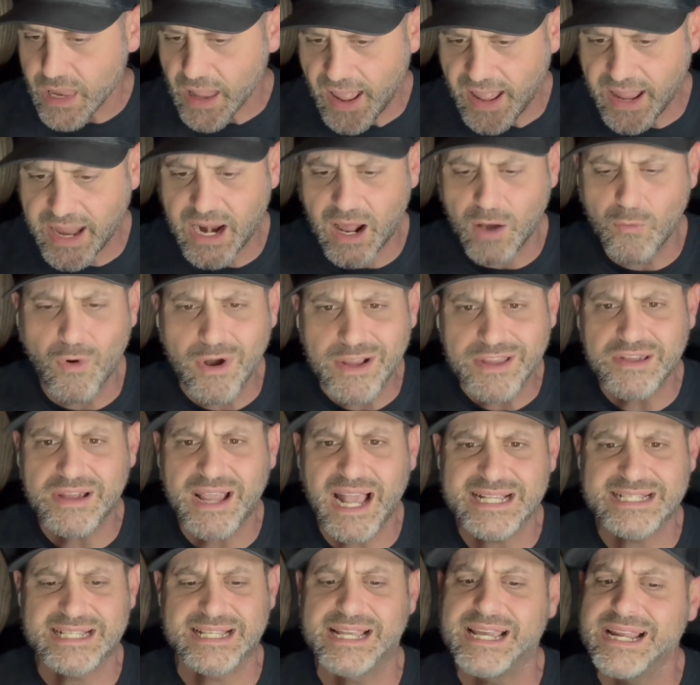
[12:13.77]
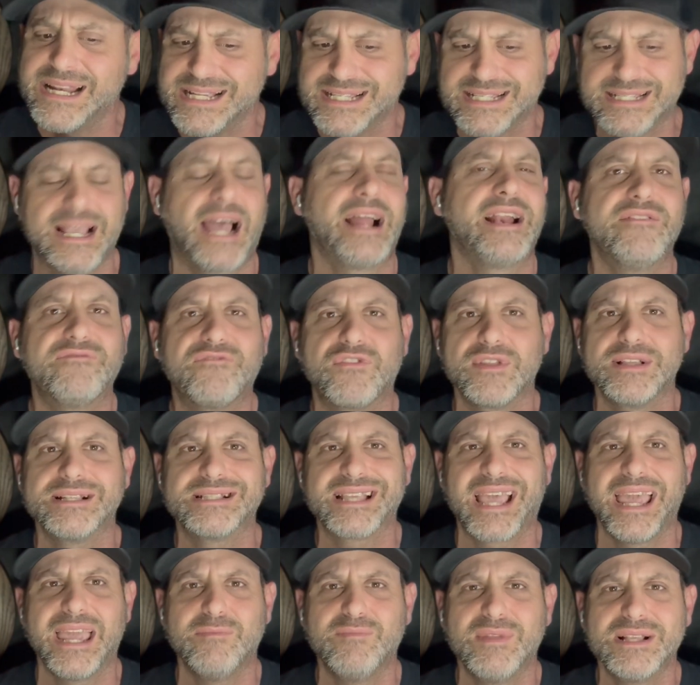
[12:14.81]
And I want you guys to get excited for this
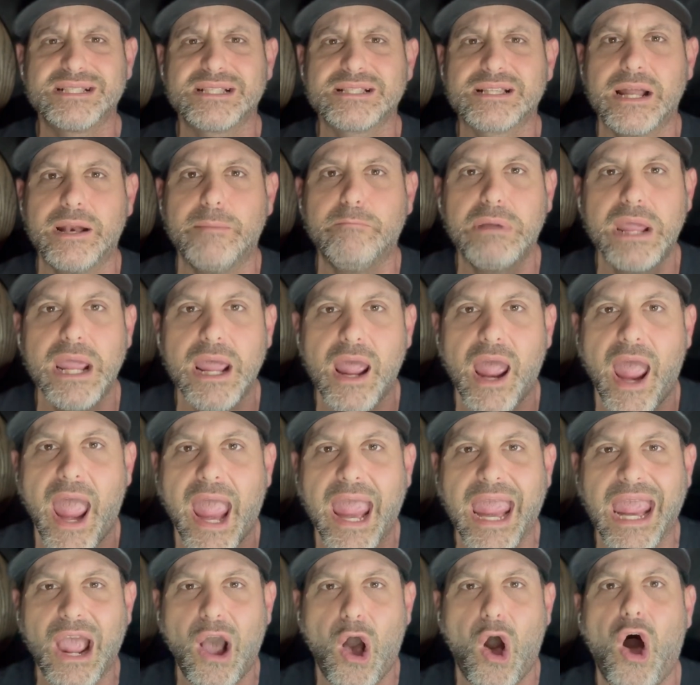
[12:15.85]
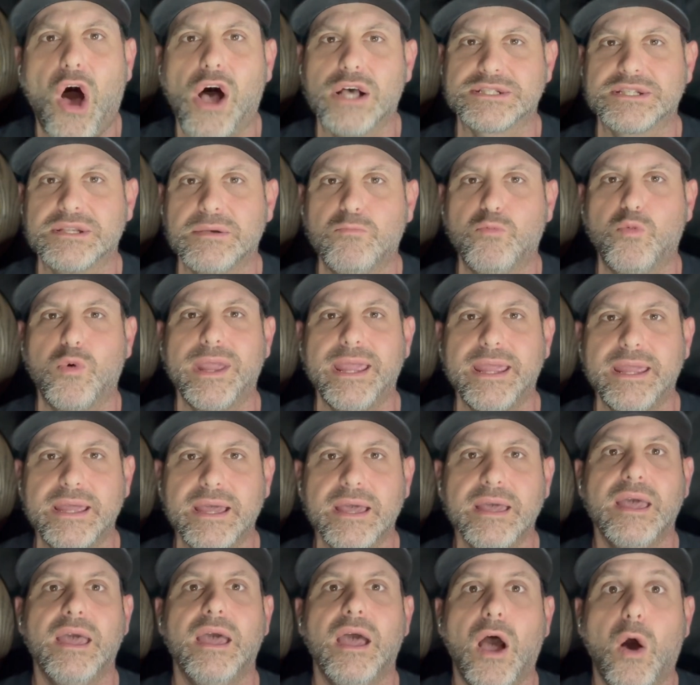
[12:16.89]
game. This is going to be an awesome
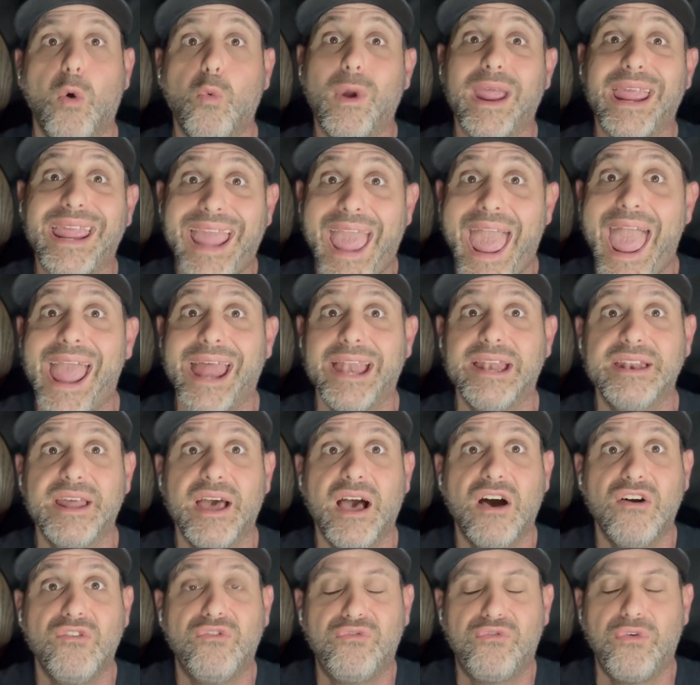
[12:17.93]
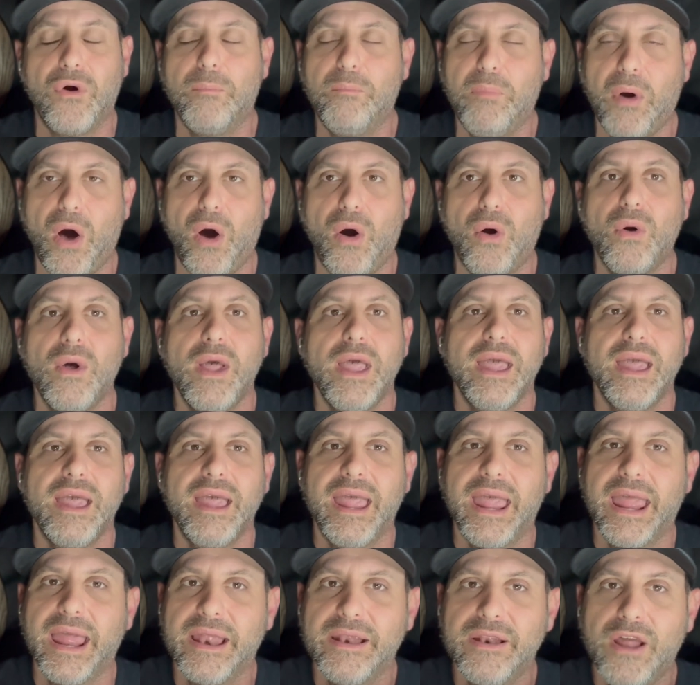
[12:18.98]
weekend of football.
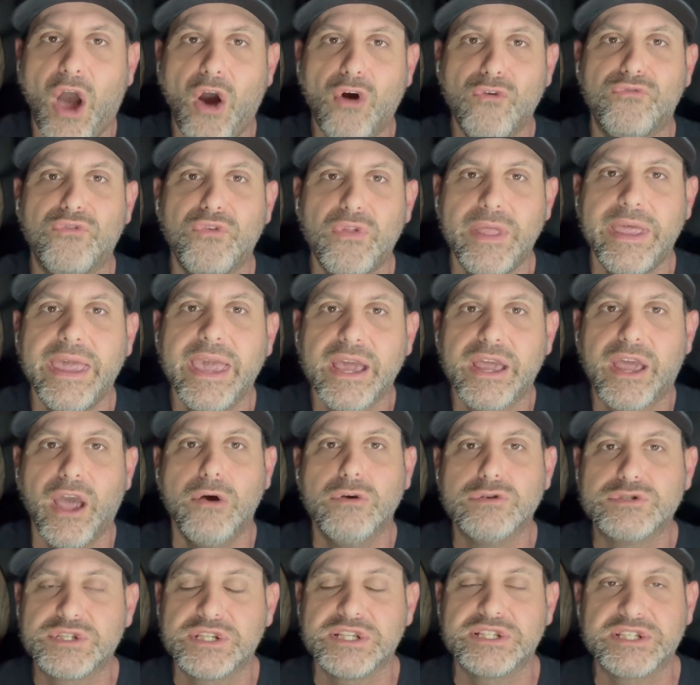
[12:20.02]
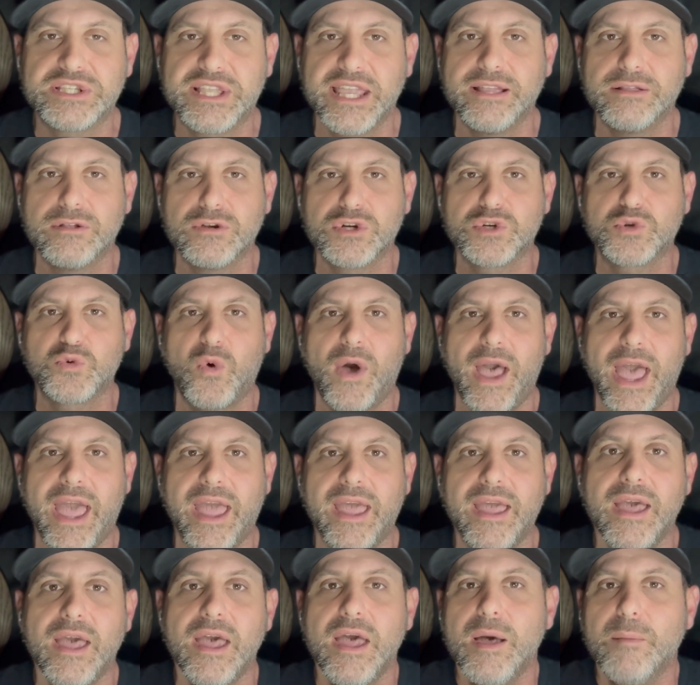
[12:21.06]
And hopefully it goes the Steelers' way.
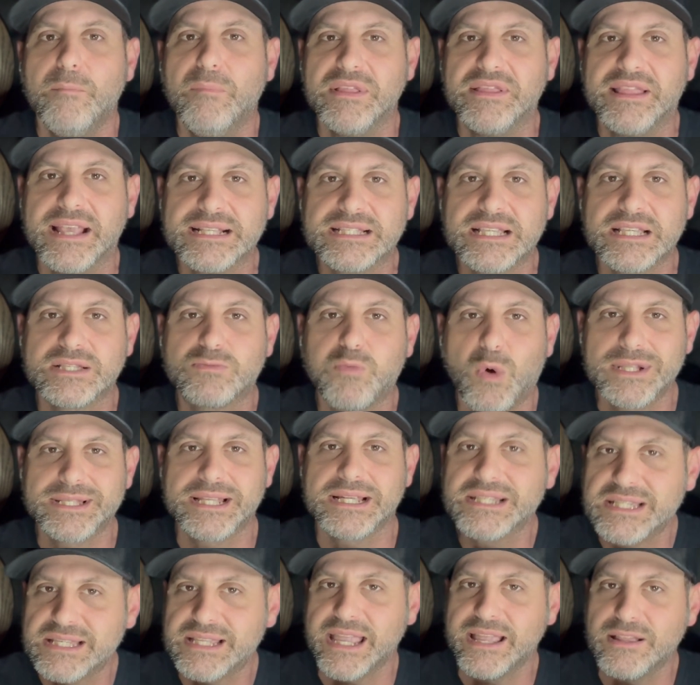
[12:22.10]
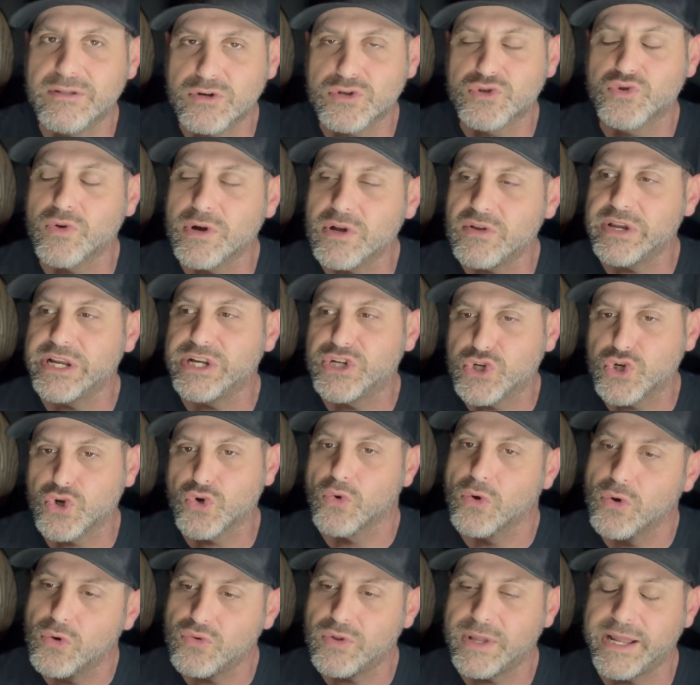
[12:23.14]
But this is what the Steelers really
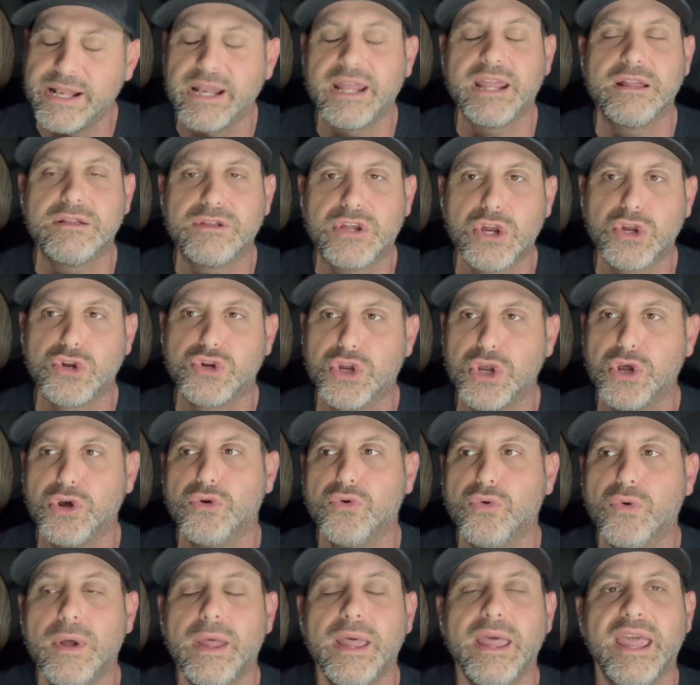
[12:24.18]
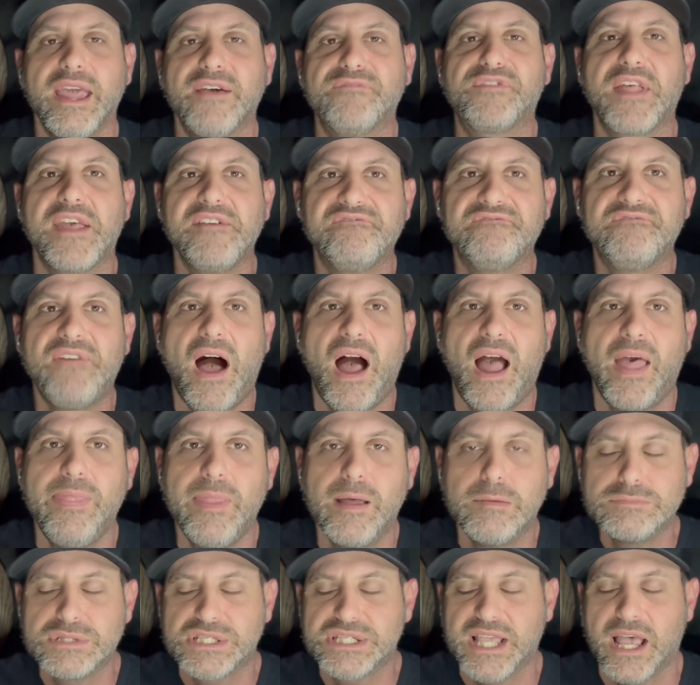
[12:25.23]
truly need to do if they find
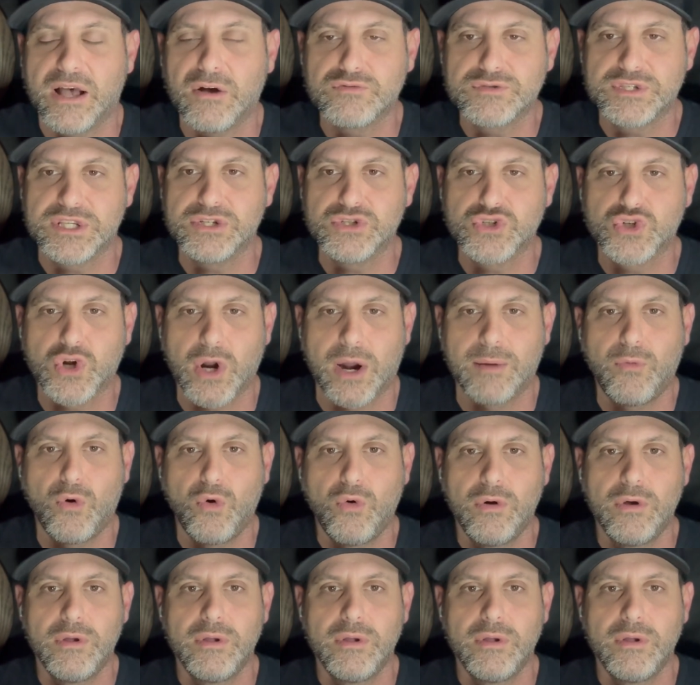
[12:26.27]
themselves in trouble.